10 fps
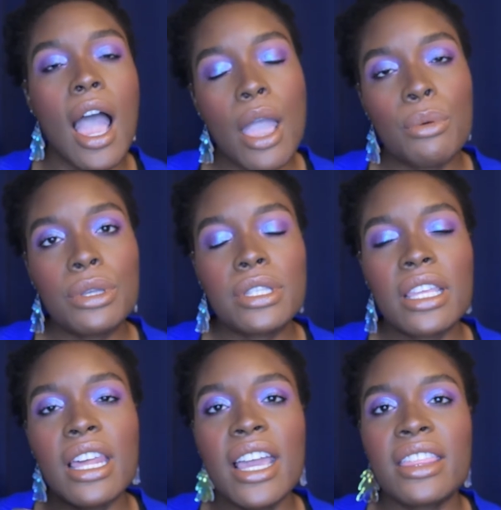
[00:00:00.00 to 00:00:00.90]
I will
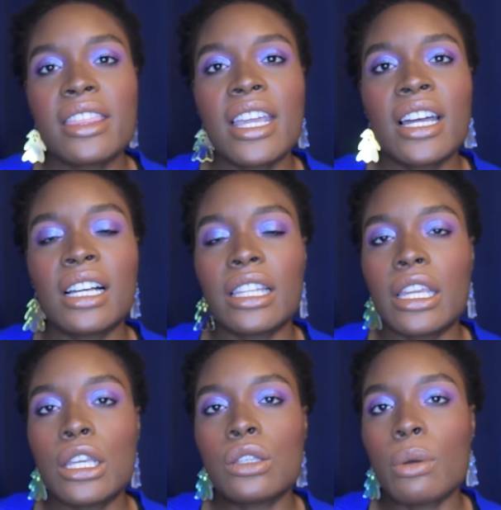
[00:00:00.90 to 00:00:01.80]
say that I think
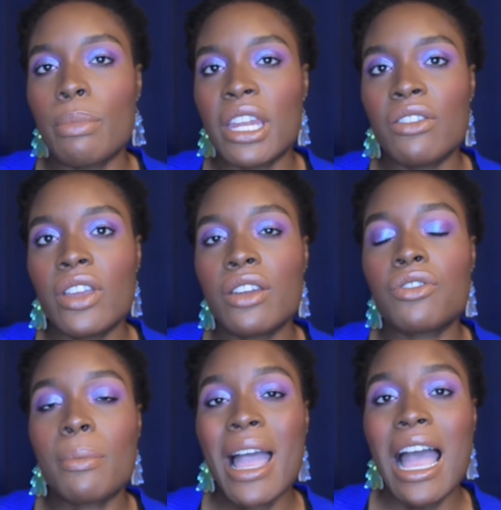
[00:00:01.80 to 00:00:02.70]
Kaledios would benefit from